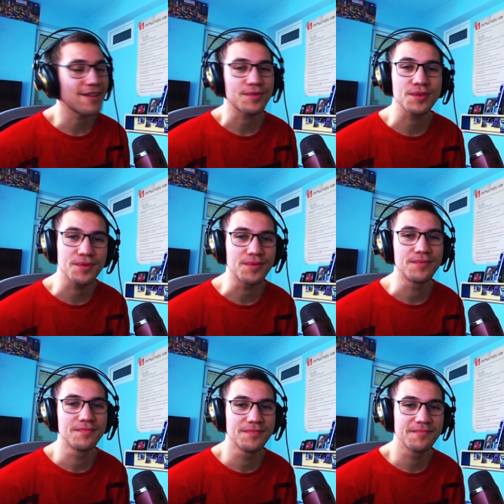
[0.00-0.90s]
was cool.
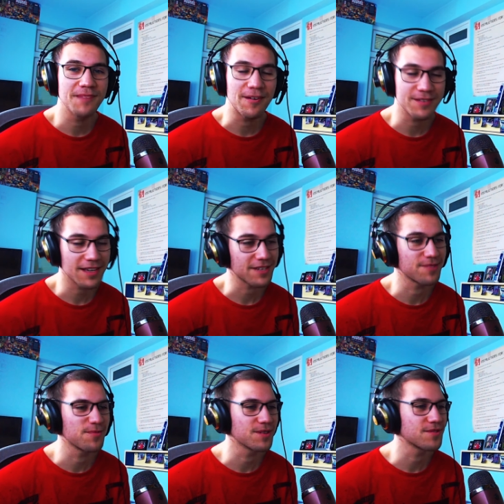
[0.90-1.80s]
That was
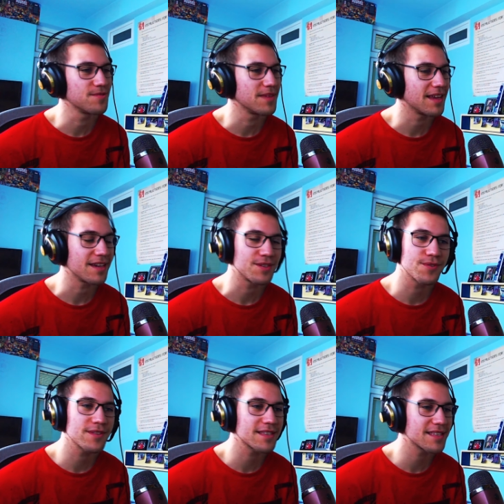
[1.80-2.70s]
actually really cool, man. I
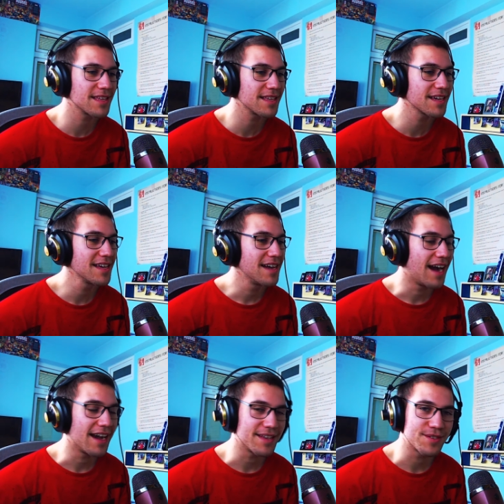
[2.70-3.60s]
enjoyed this ending.
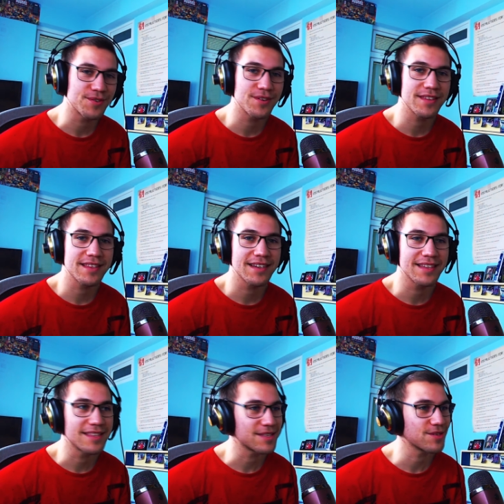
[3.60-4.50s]
I enjoyed
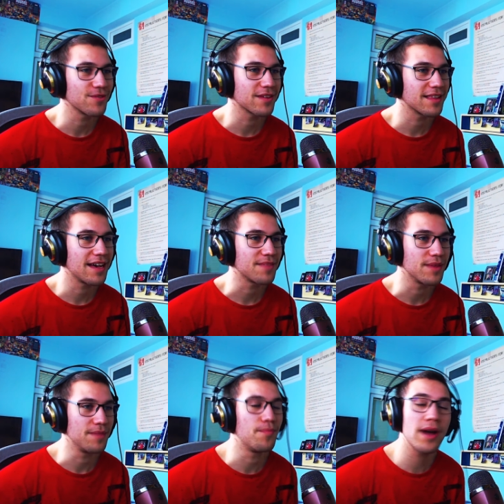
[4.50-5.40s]
this song a lot,
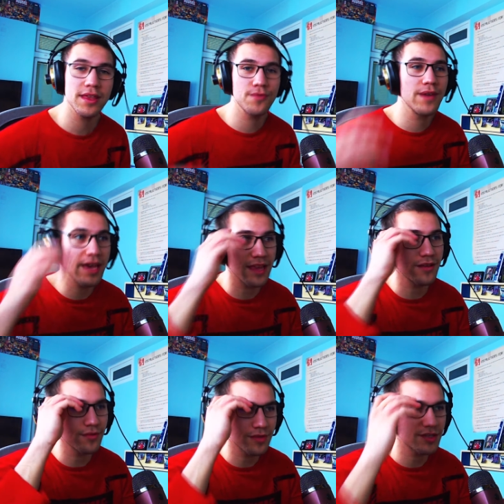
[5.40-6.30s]
man. And by the way, you
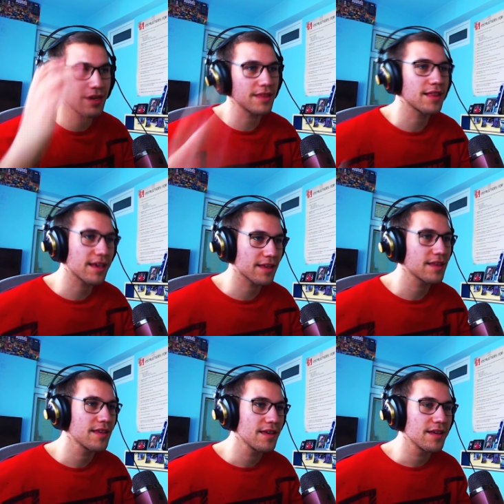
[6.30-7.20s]
know, chat, like,
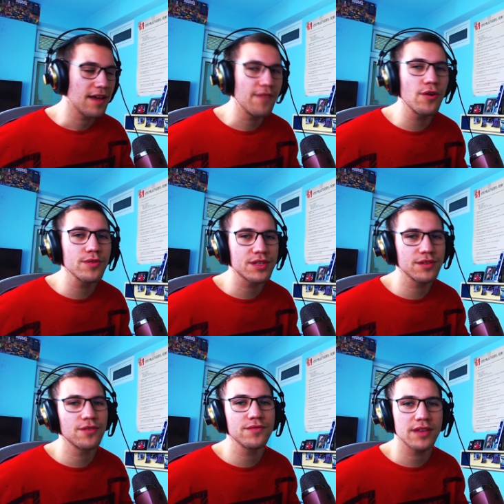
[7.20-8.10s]
I've always
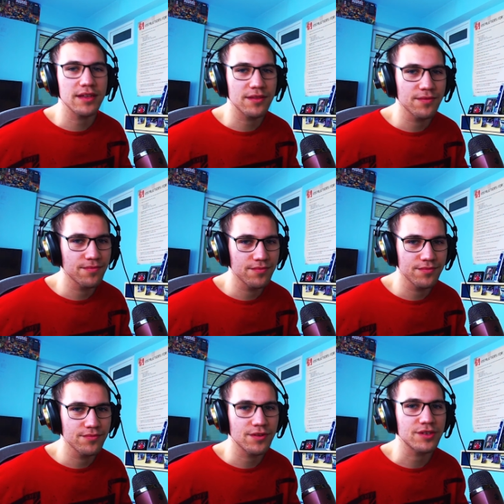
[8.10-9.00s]
known that
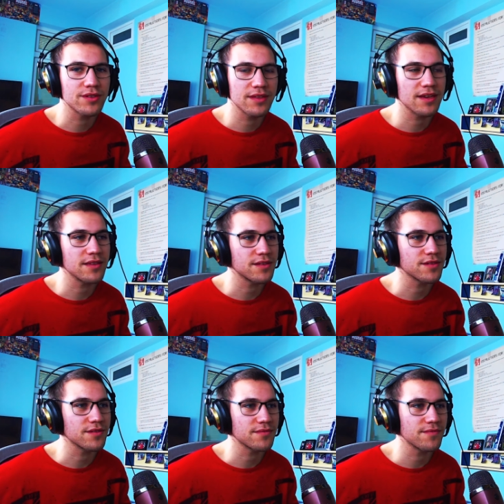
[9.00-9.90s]
Russian
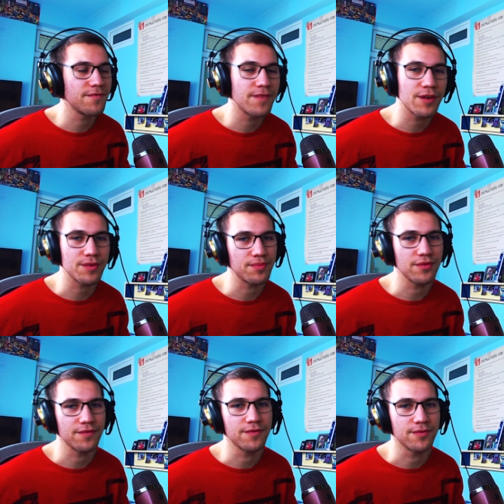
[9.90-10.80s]
ladies are very
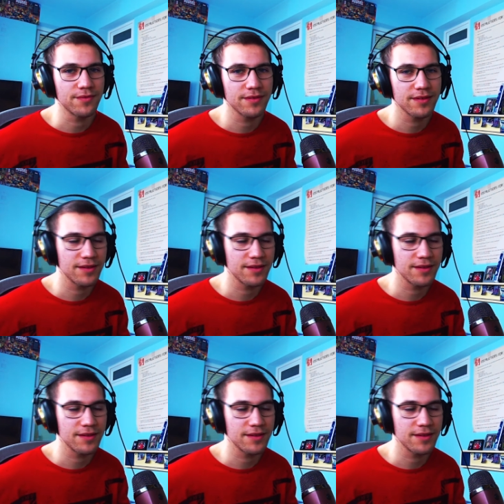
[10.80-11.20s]
beautiful,